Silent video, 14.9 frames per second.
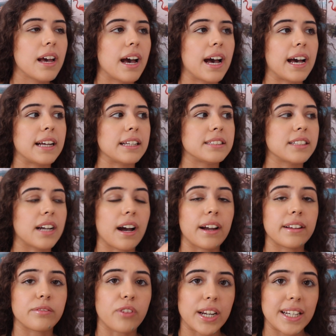and
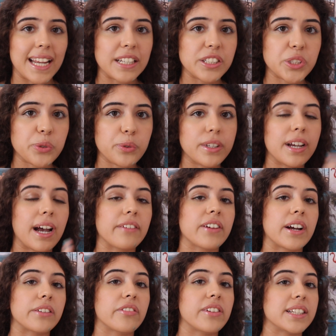right next to it I've
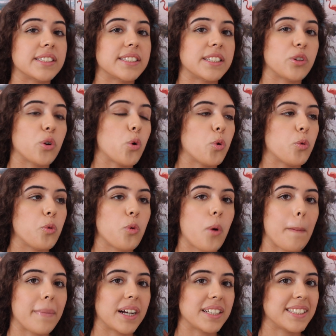kind of listed all
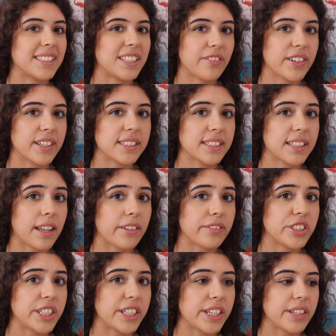my certificates that I've
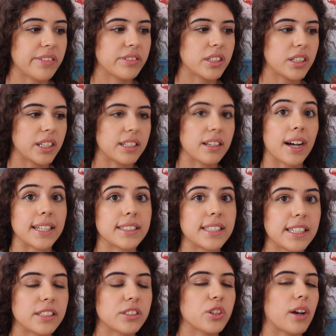achieved in
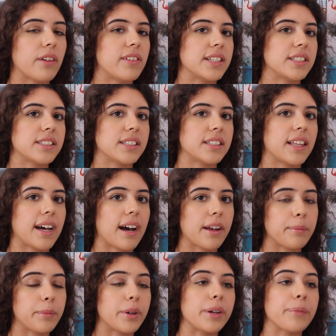IT. So I've listed that
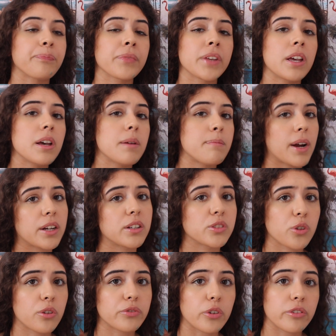I'm a
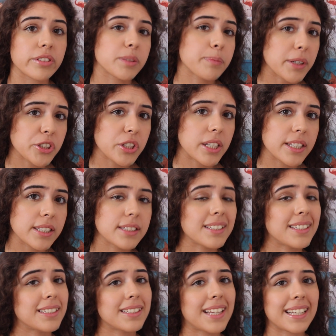Microsoft Office specialist
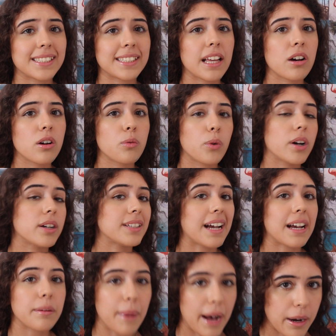in Excel, Word
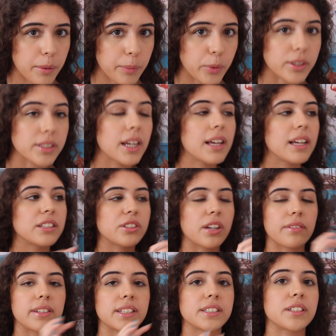and PowerPoint. So
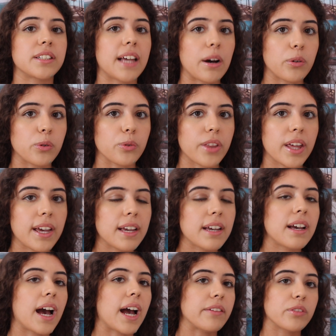I've listed that all
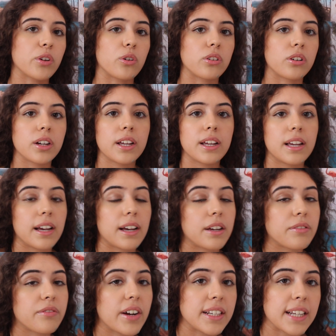there. I've got
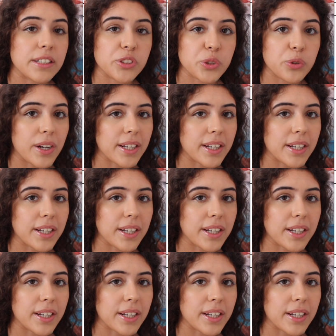financial